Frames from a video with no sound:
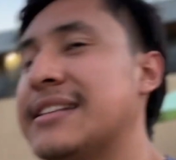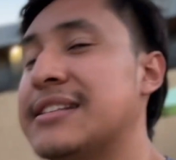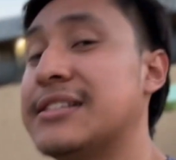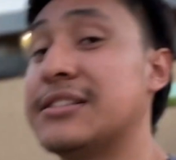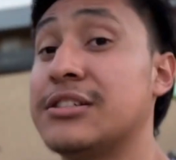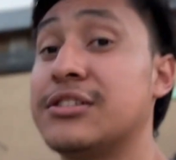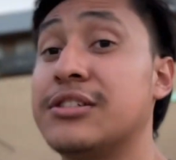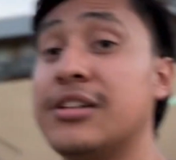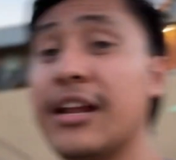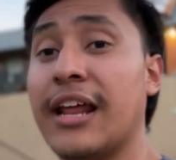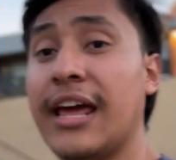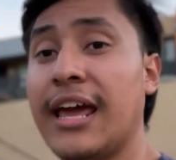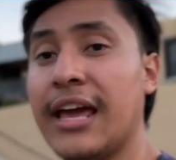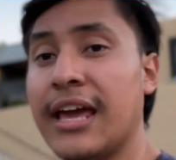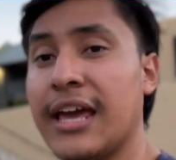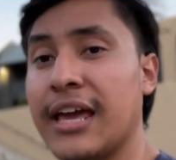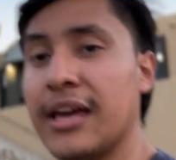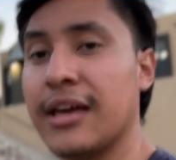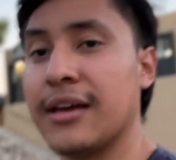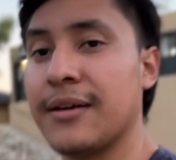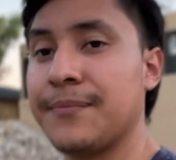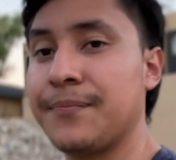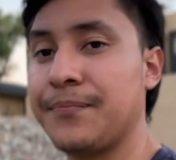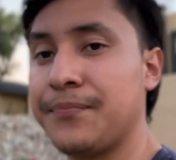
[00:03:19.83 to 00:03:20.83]

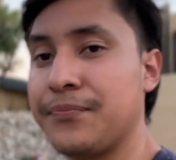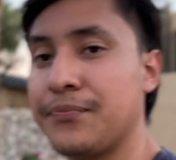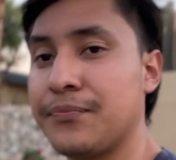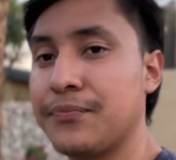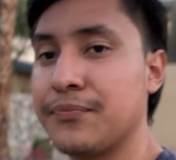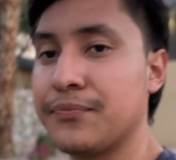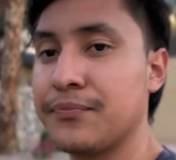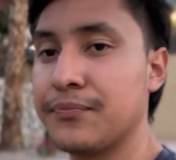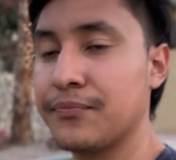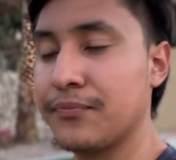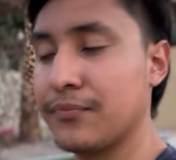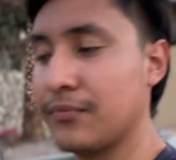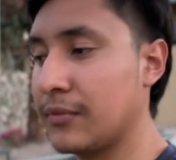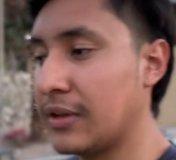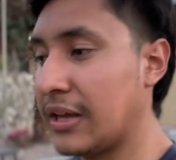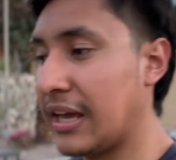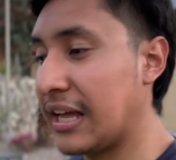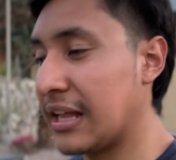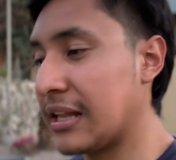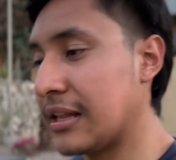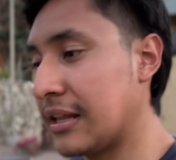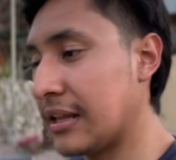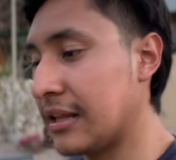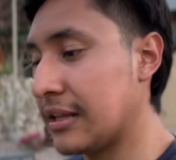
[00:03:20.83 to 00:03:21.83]
Today,
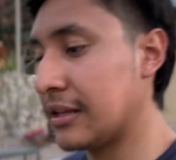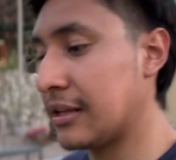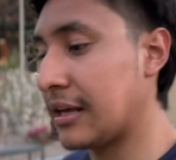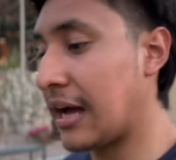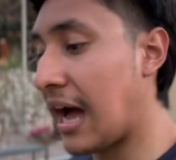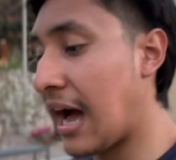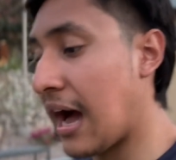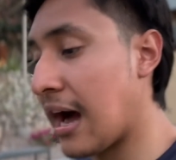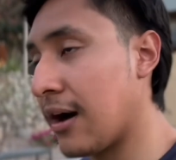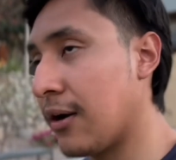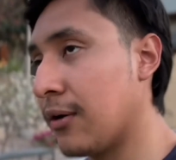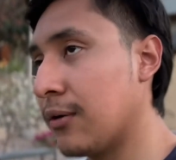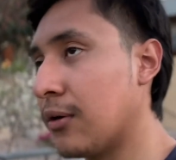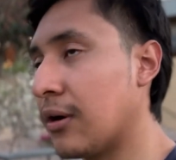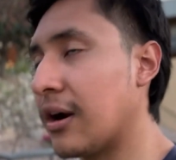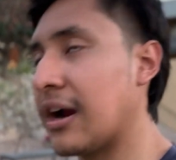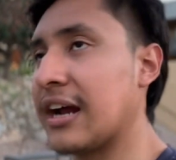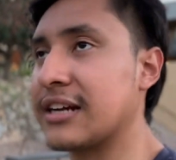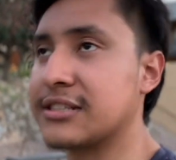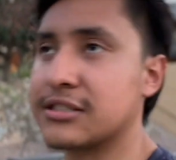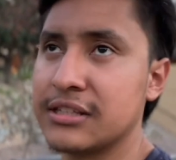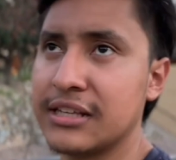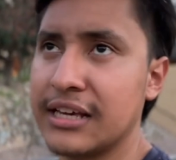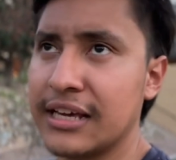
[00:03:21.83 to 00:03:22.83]
or
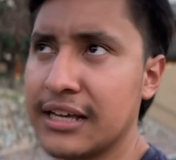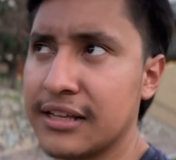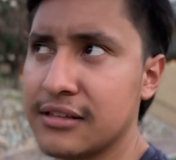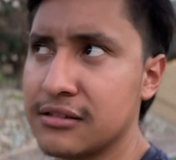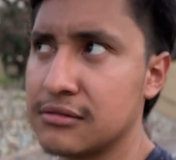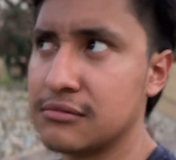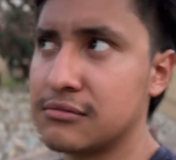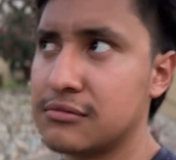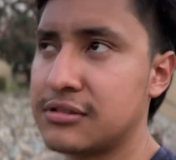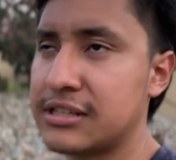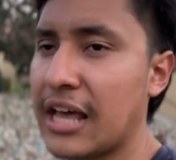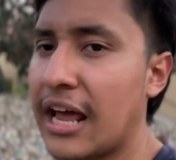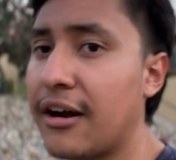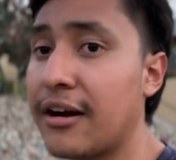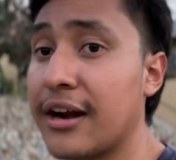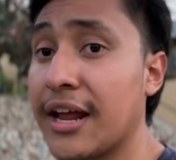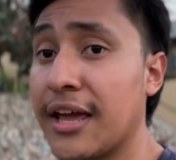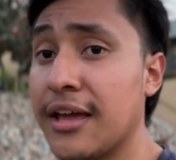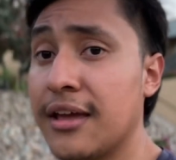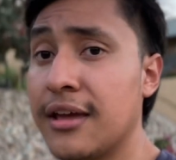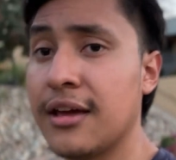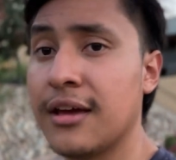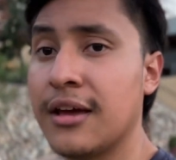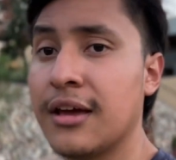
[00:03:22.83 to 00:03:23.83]
actually on
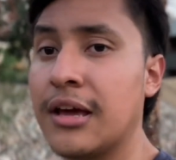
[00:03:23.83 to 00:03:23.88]
Saturday,